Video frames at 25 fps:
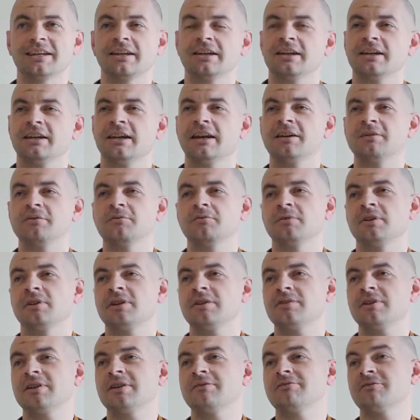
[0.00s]
And
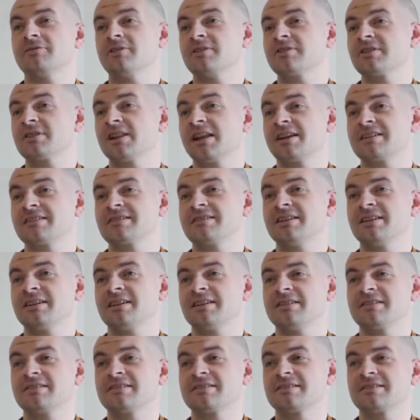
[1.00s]
giving first-class
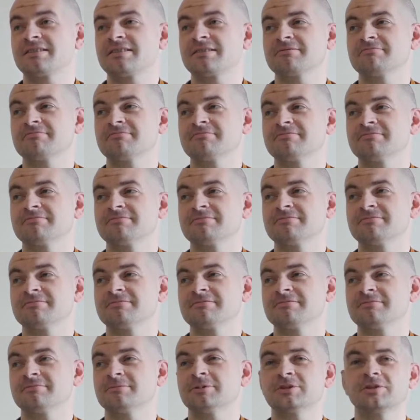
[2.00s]
tickets,
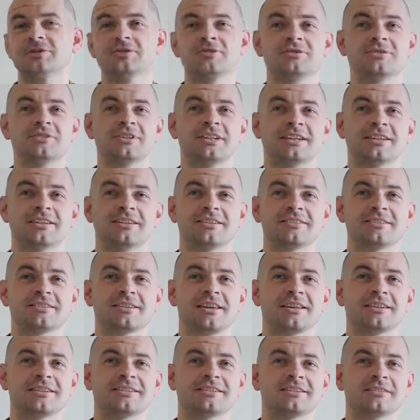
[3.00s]
what do you think? Is
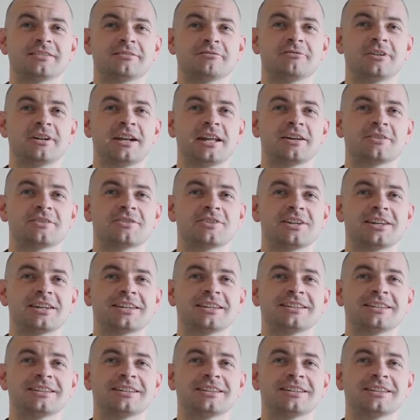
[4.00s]
that renouncing?